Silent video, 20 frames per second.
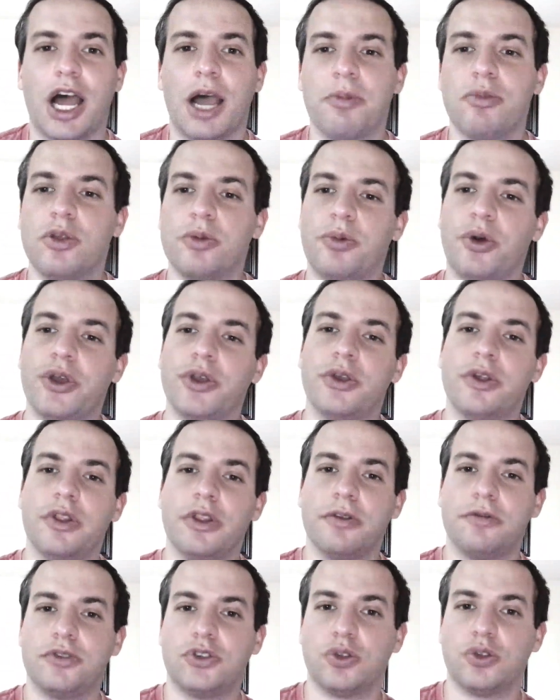I'm the boy who
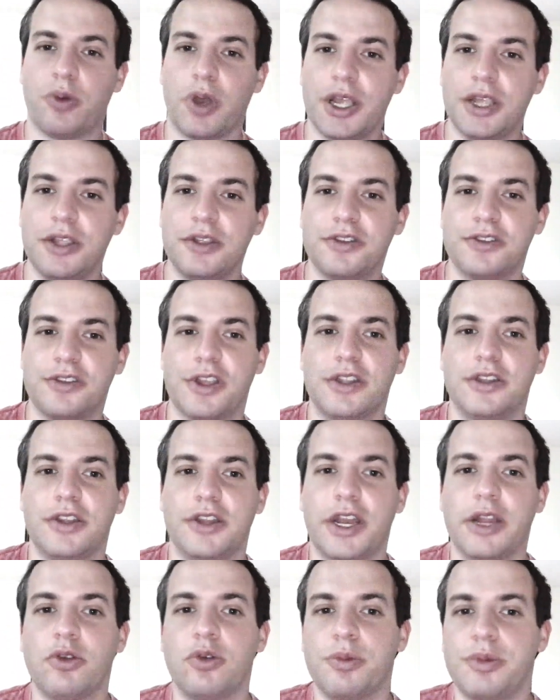lived twice, and
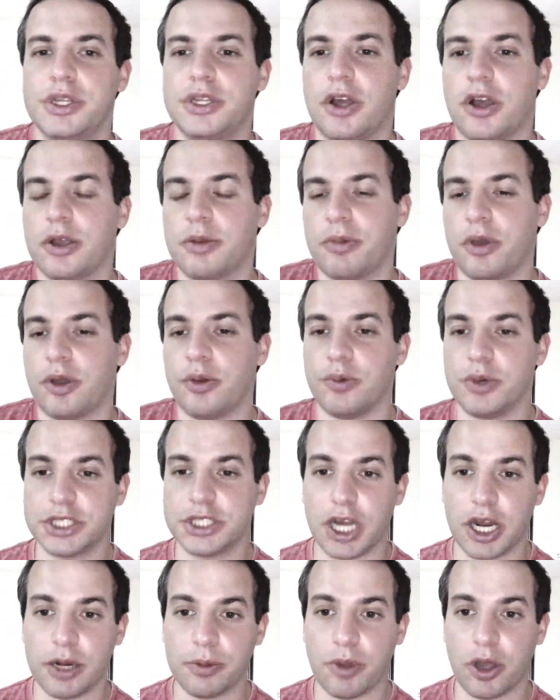today we'll be talking about which
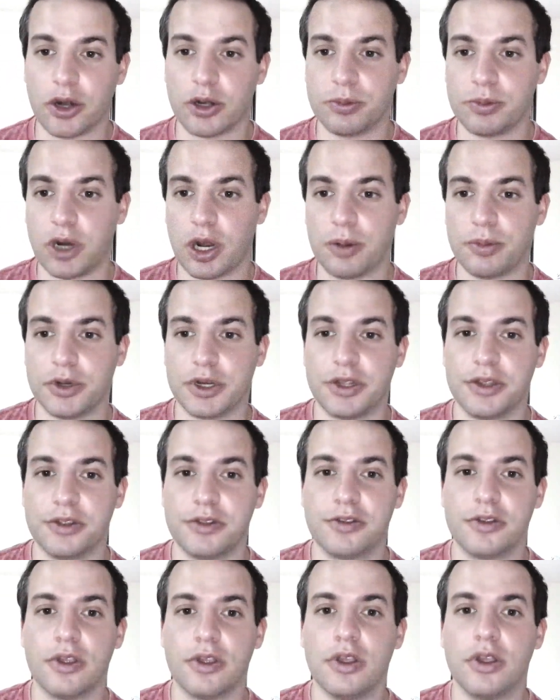Harry Potter
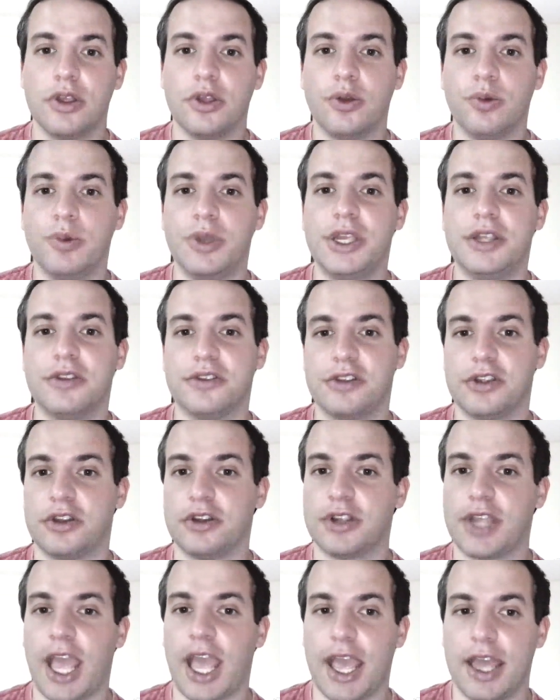properties we
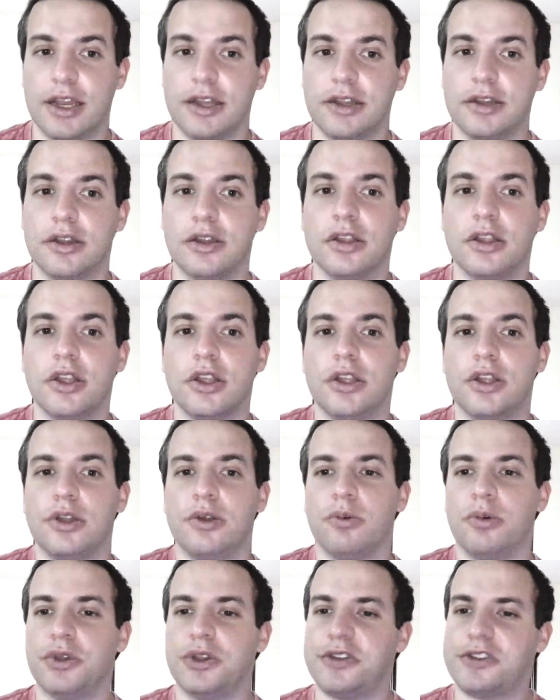consider canon.
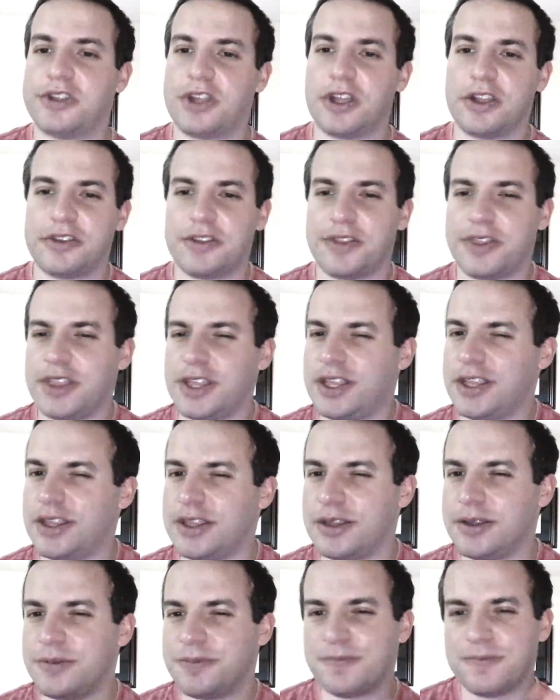We'll discuss
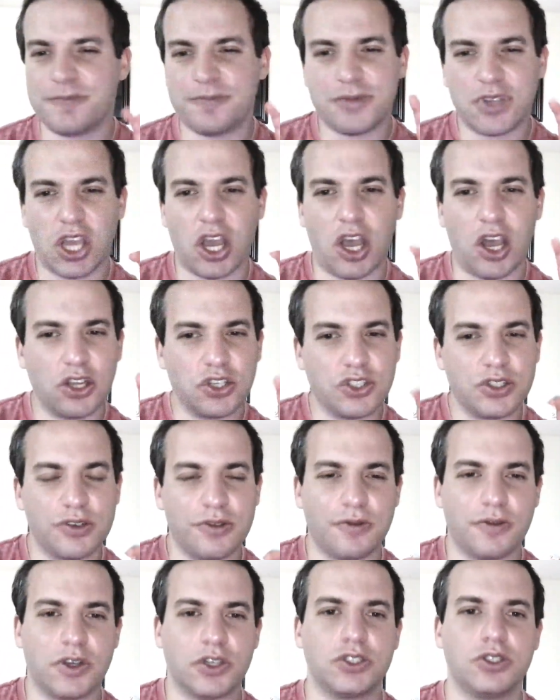the
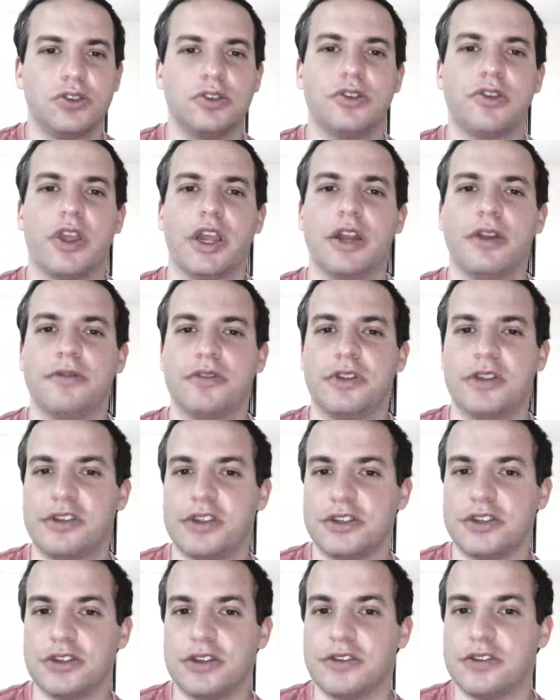controversial creative
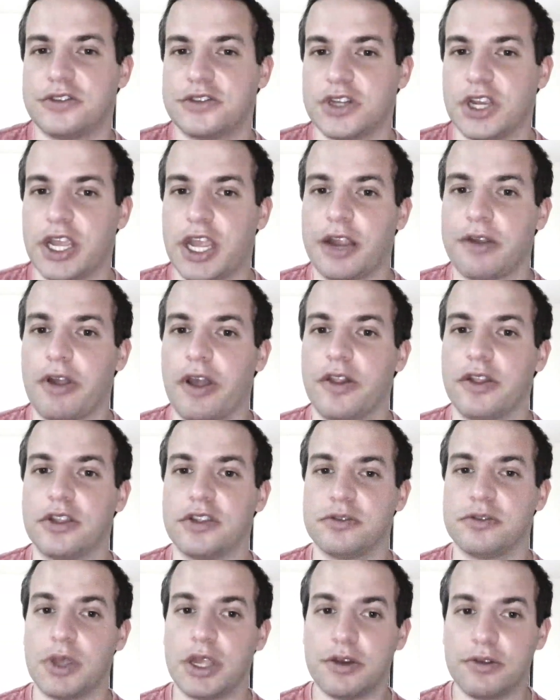decisions J.K. Rowling
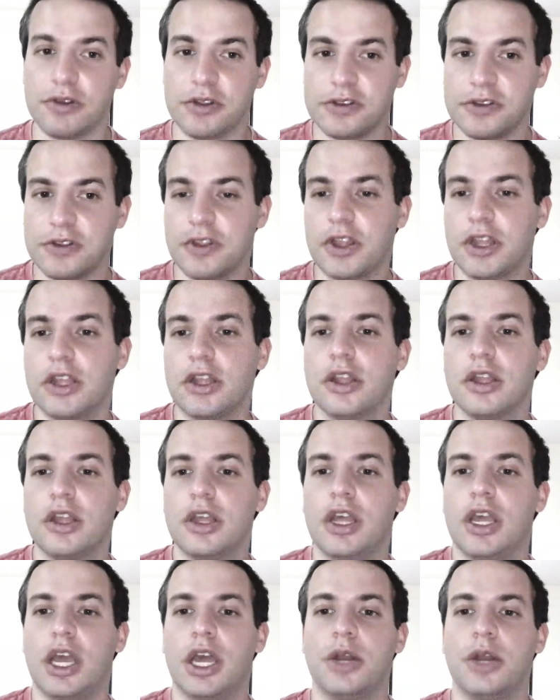has made recently
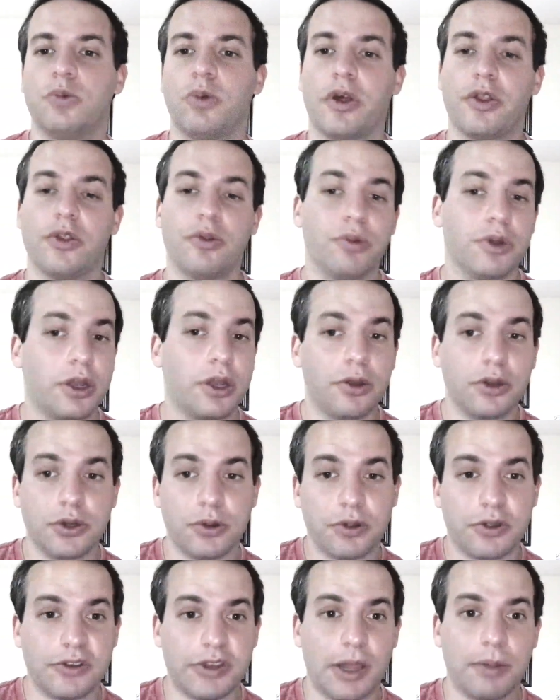and whether we're going to
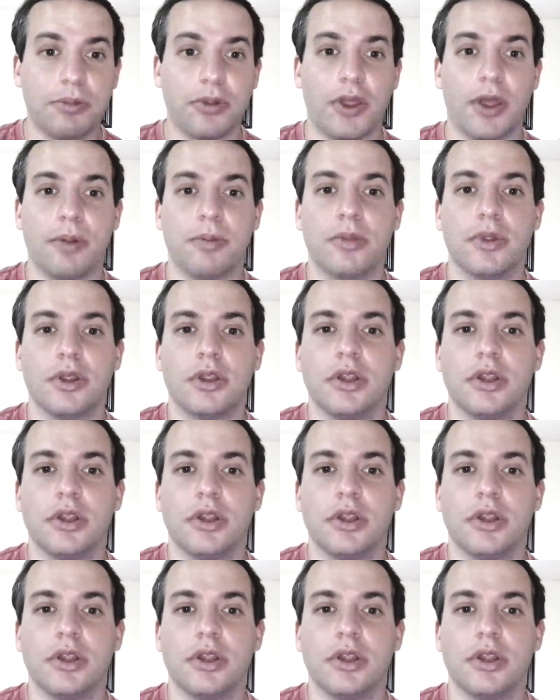accept them.